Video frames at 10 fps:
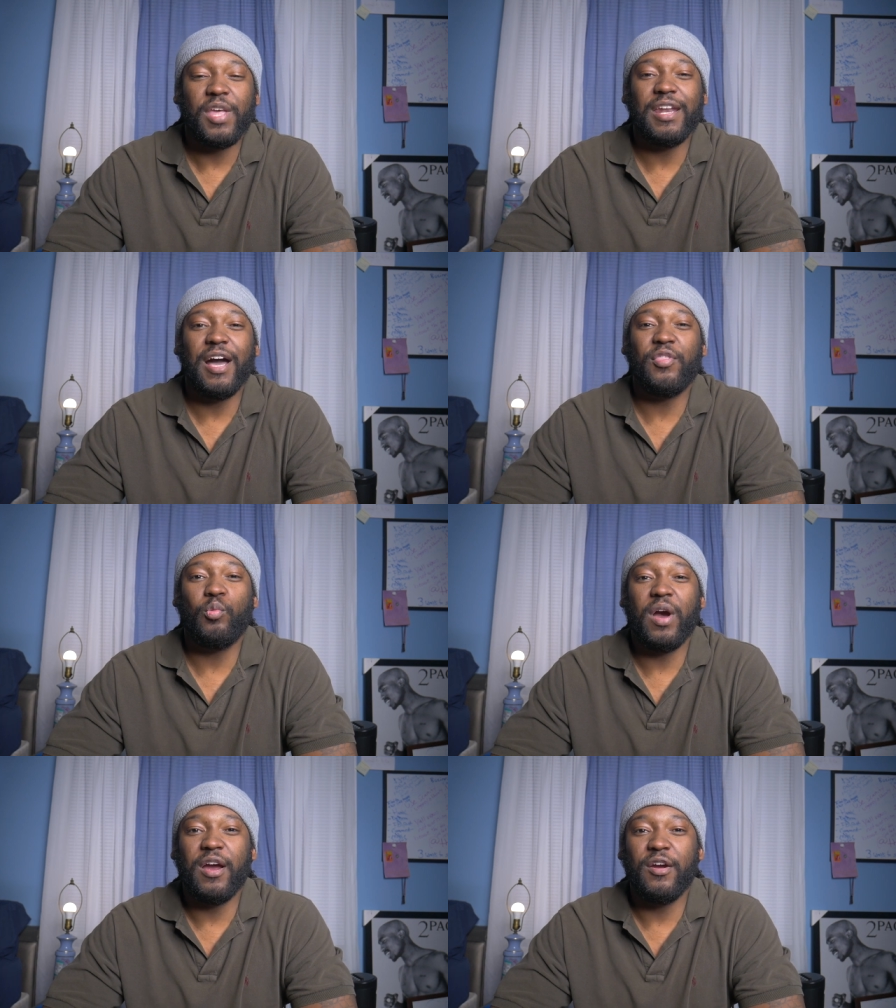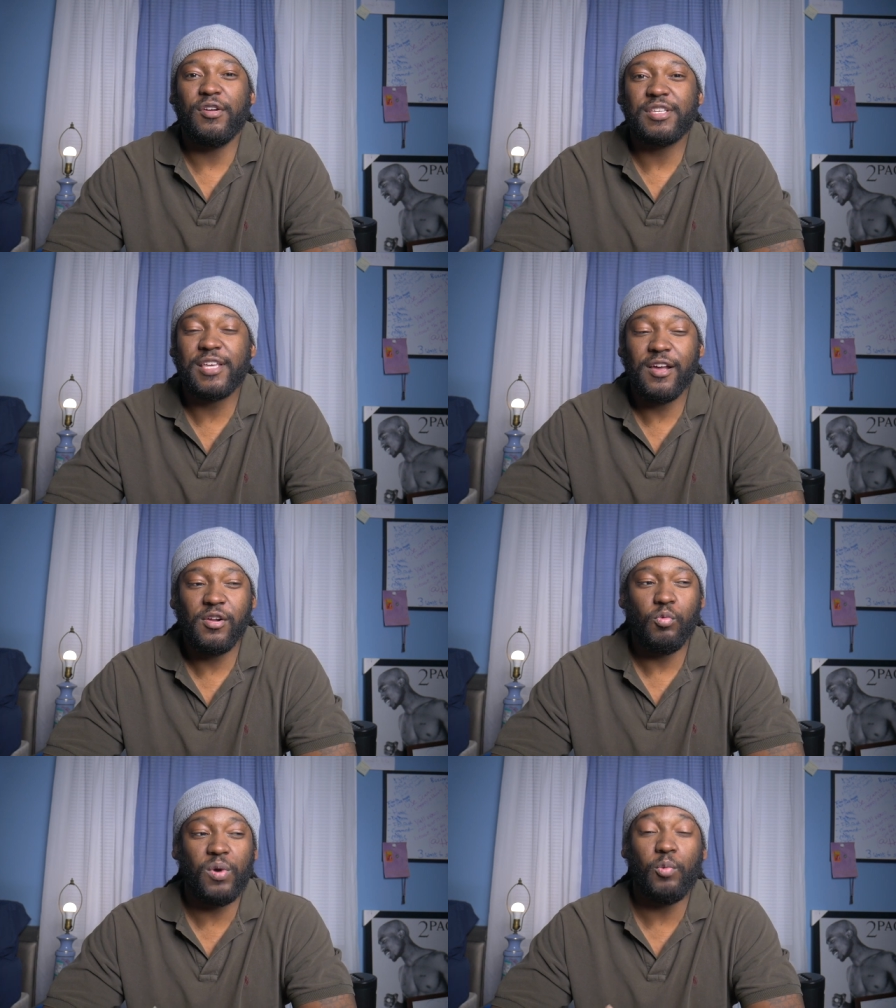In other words,
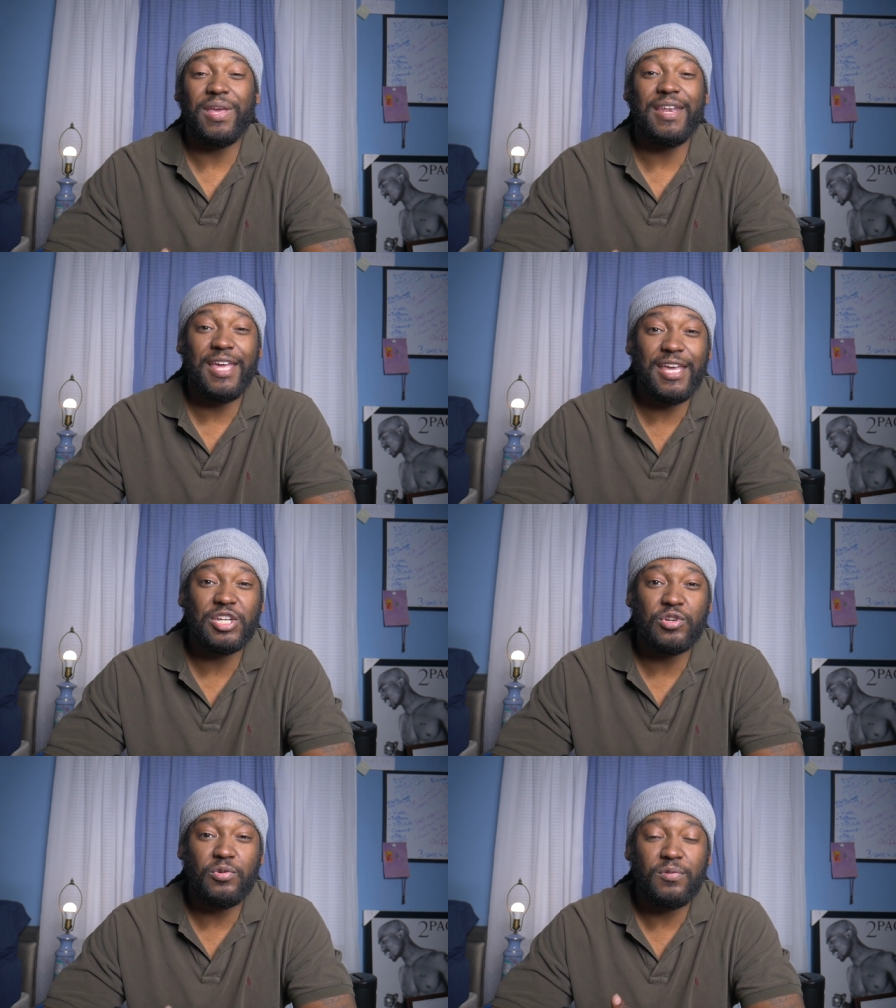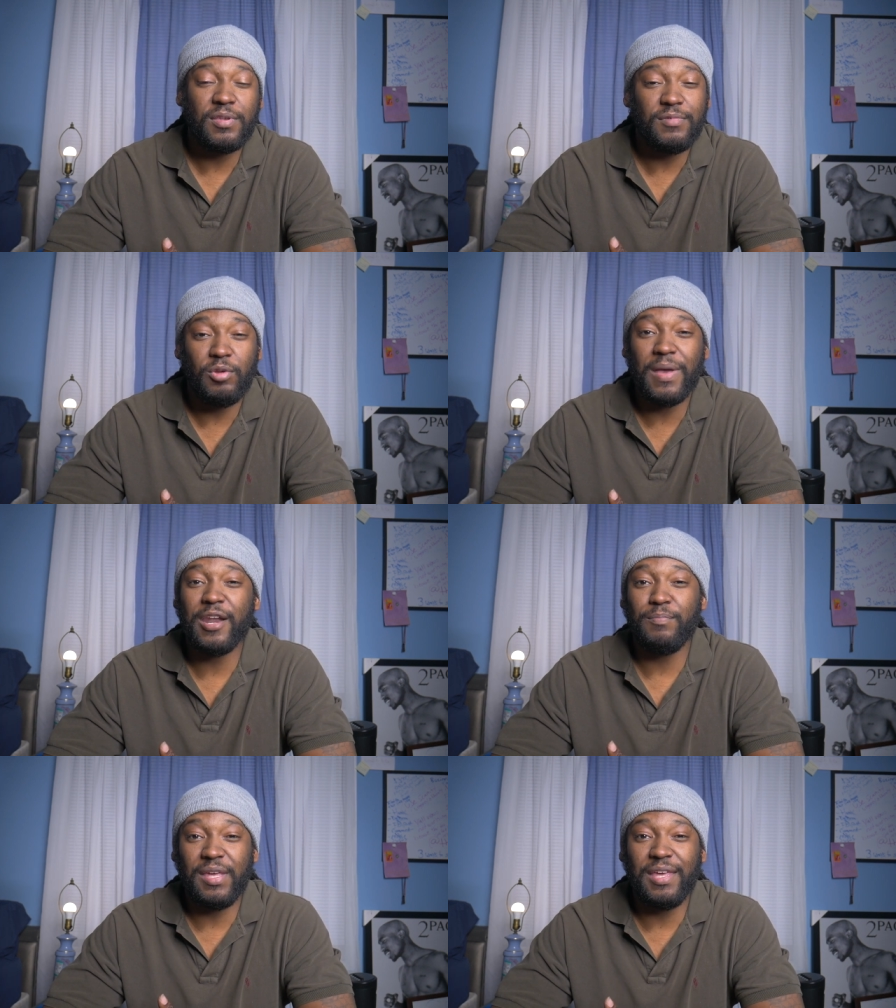when we need you, you
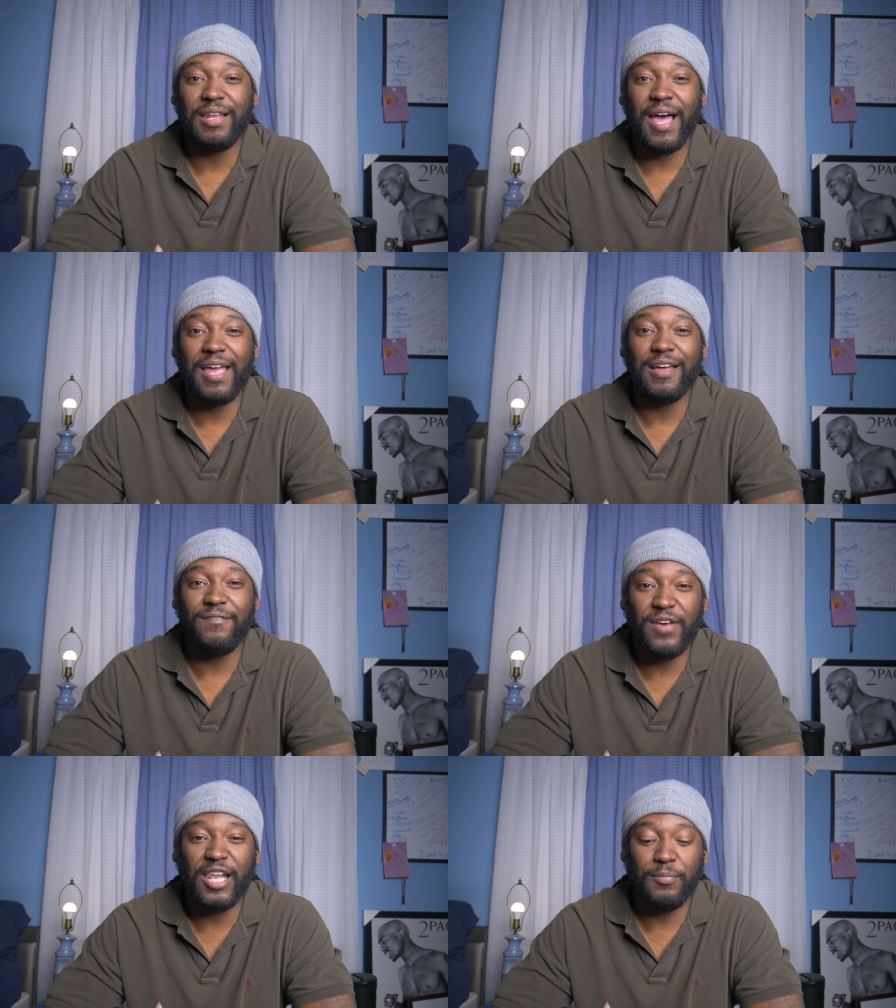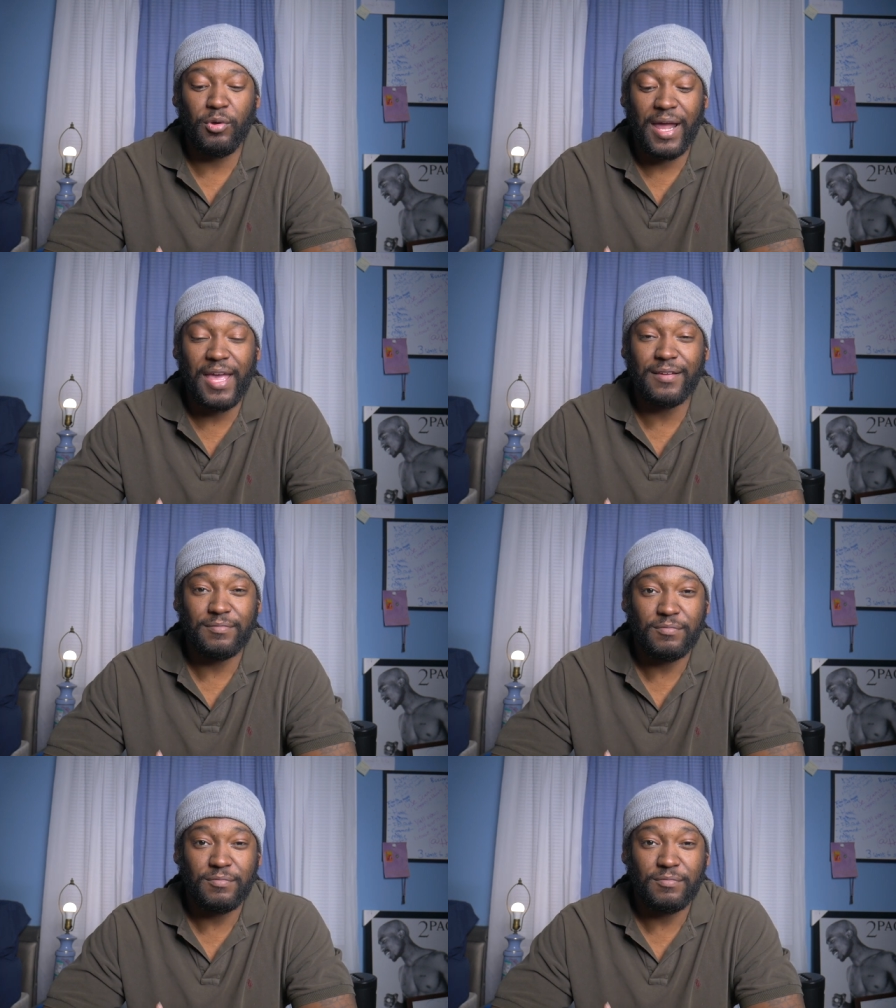better be like available. Like